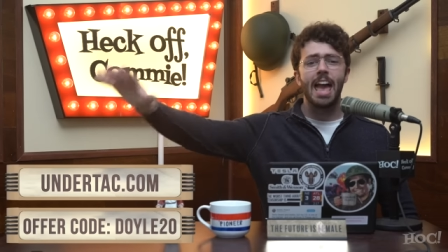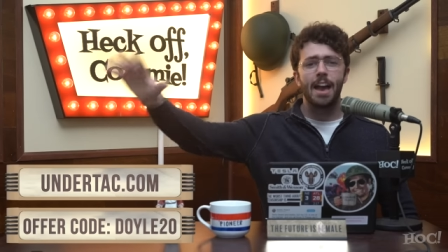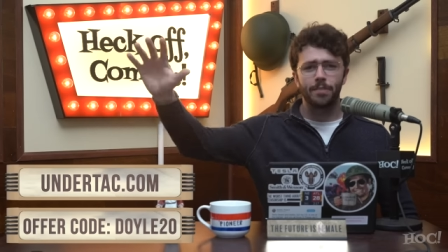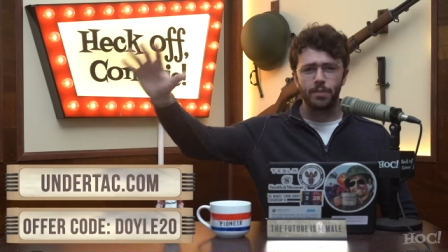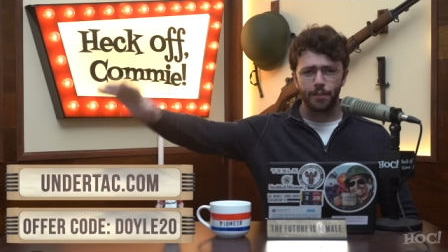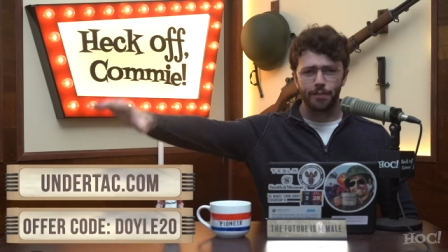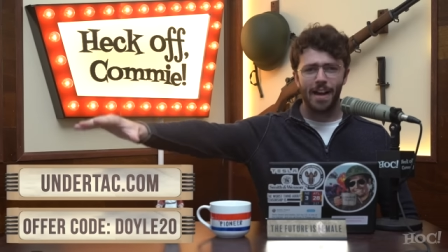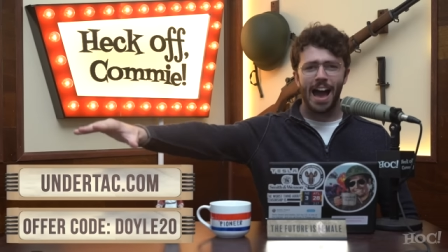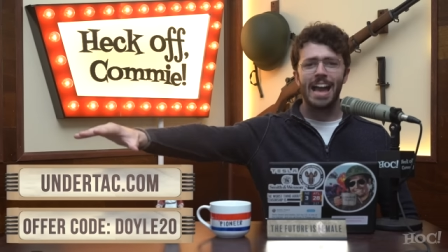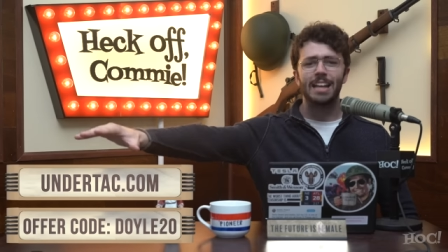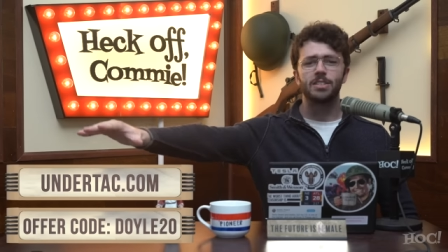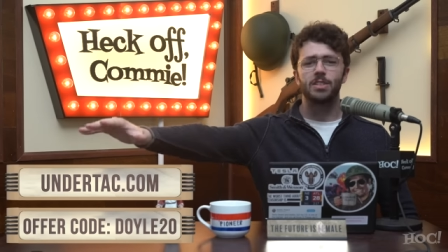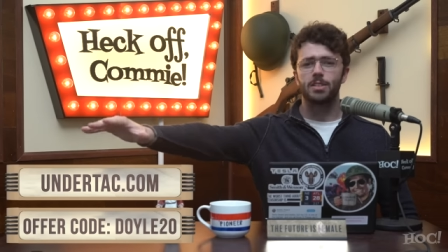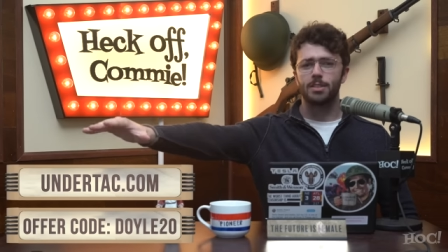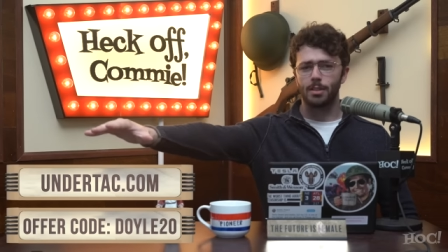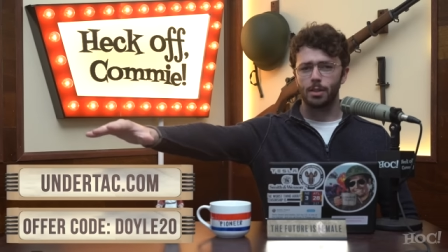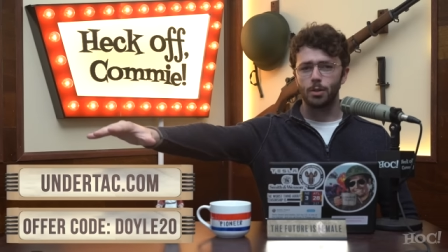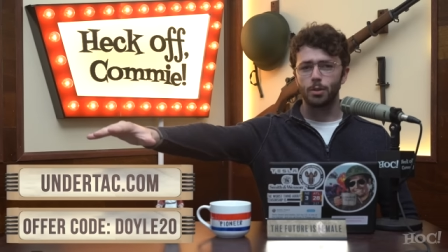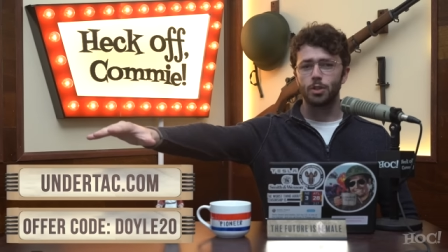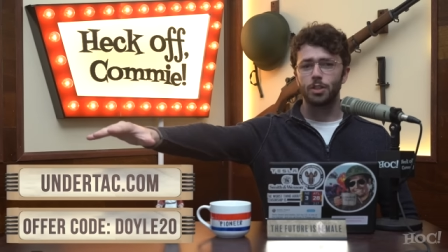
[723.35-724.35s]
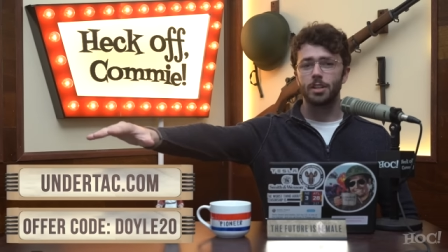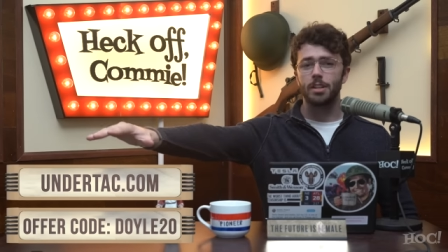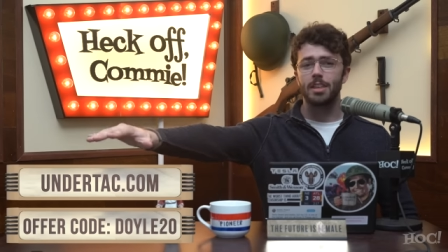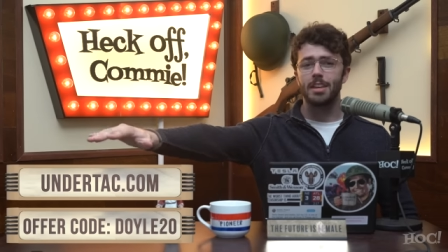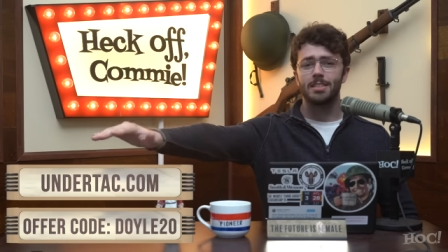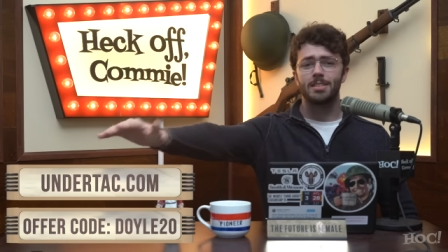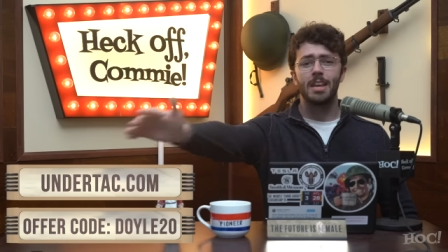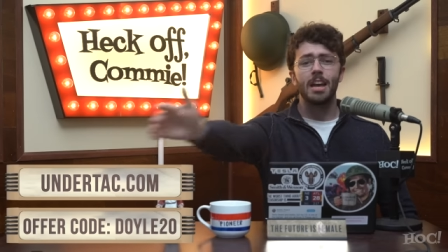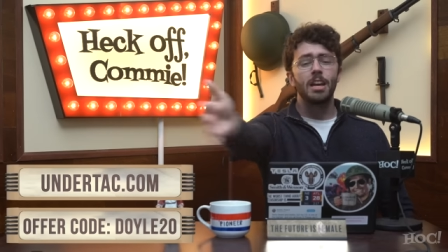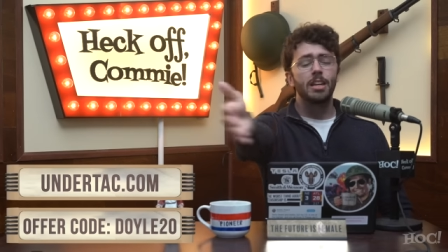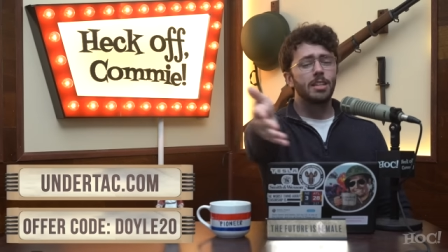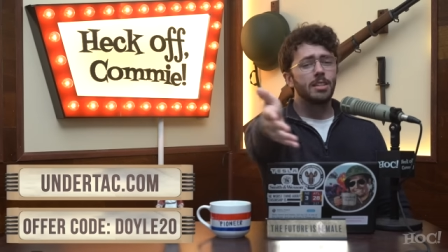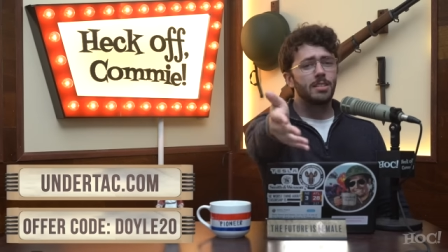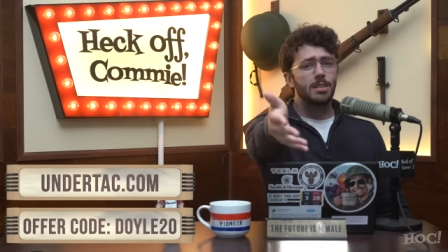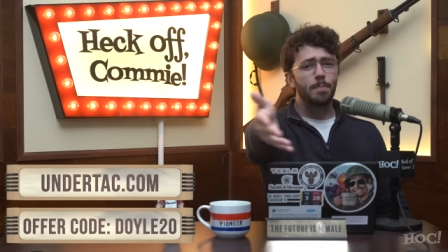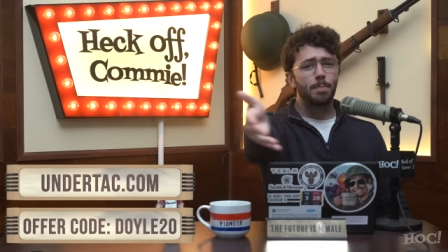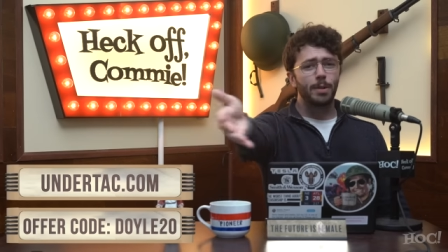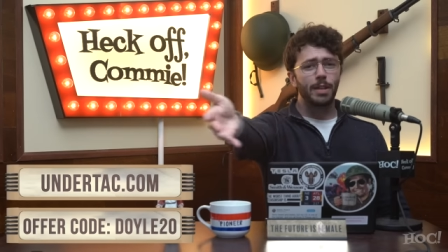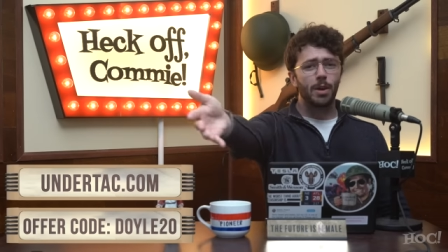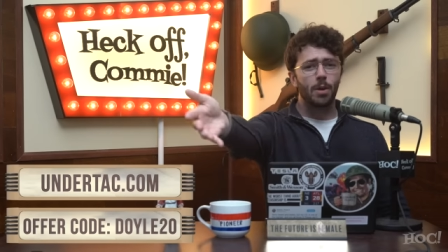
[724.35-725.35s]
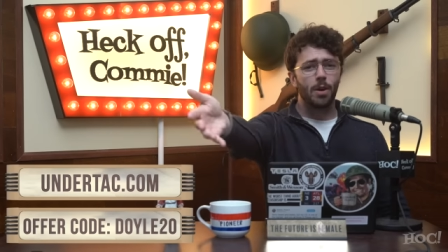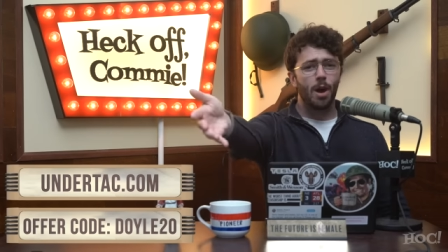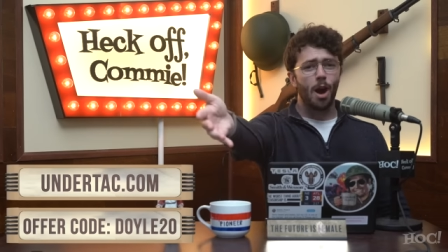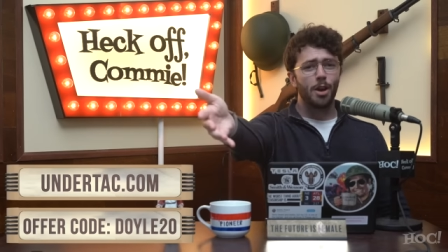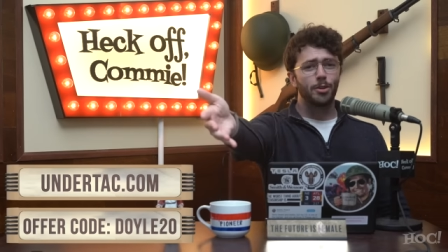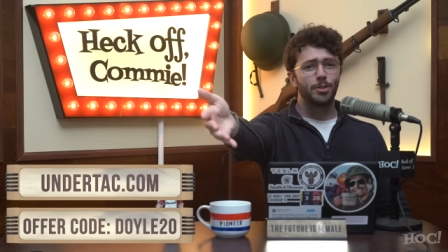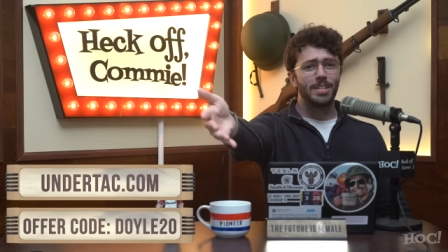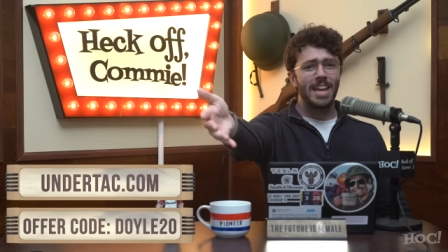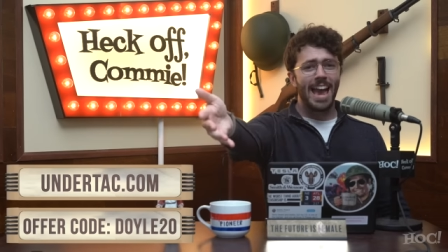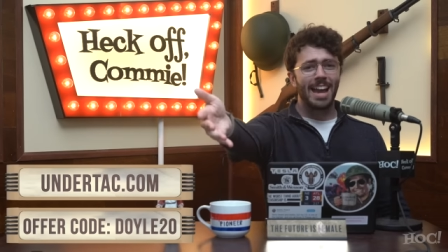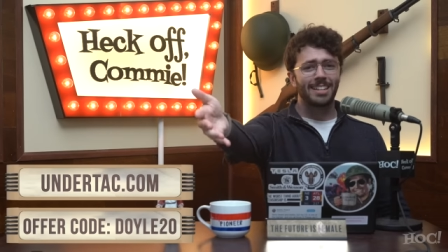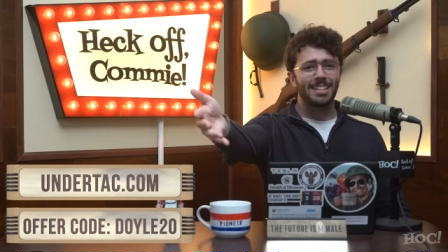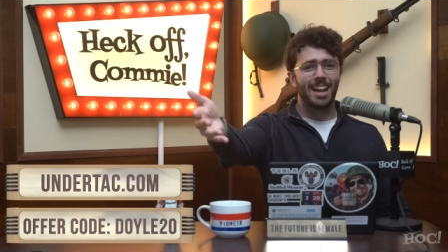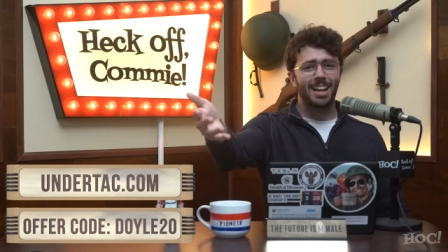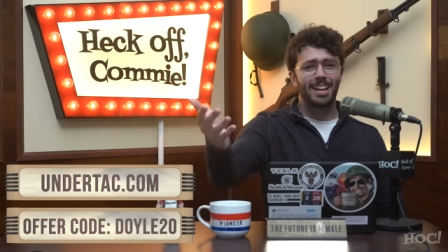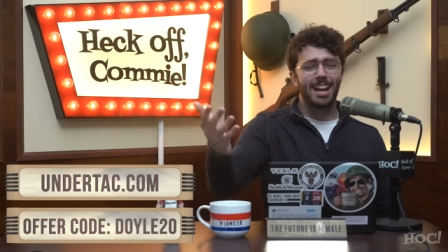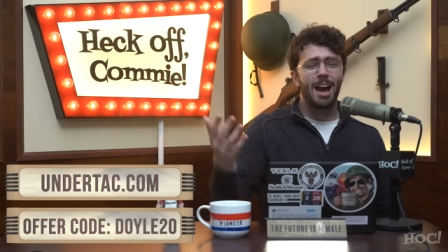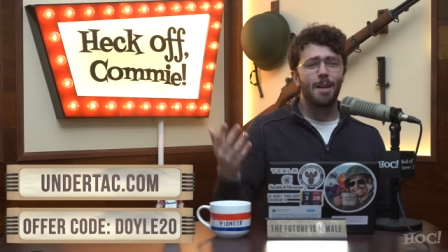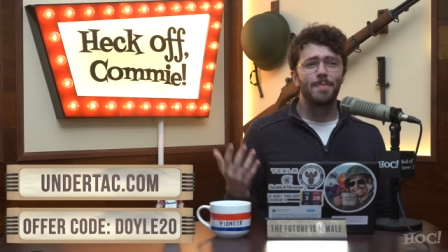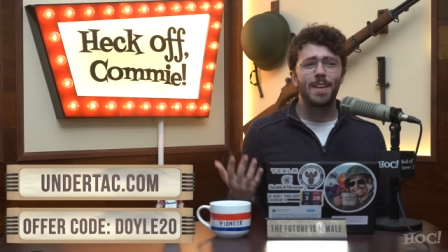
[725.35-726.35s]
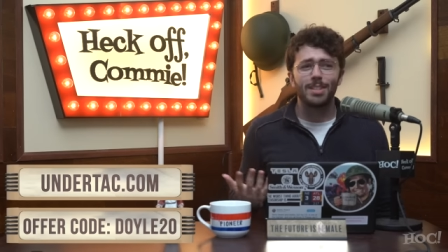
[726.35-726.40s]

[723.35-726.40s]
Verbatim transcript: have devised a solution to this. You simply go to undertac.com.